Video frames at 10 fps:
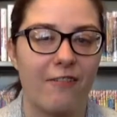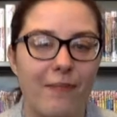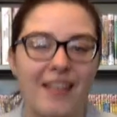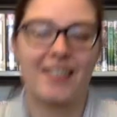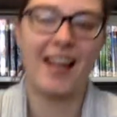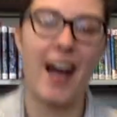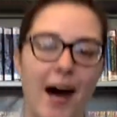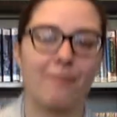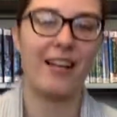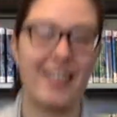bees. They
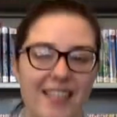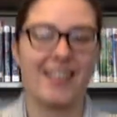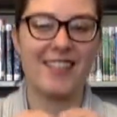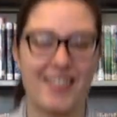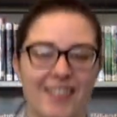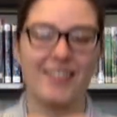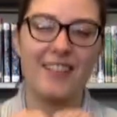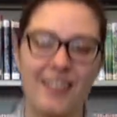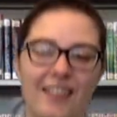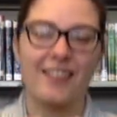hop like this.
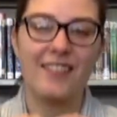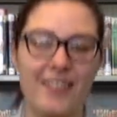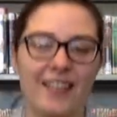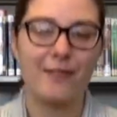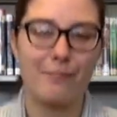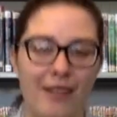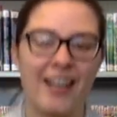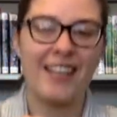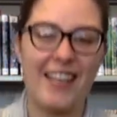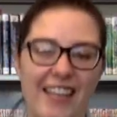Little
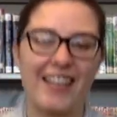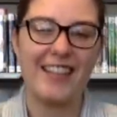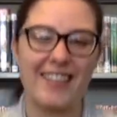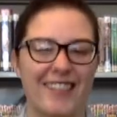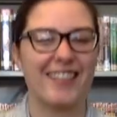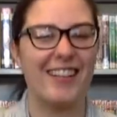bunnies.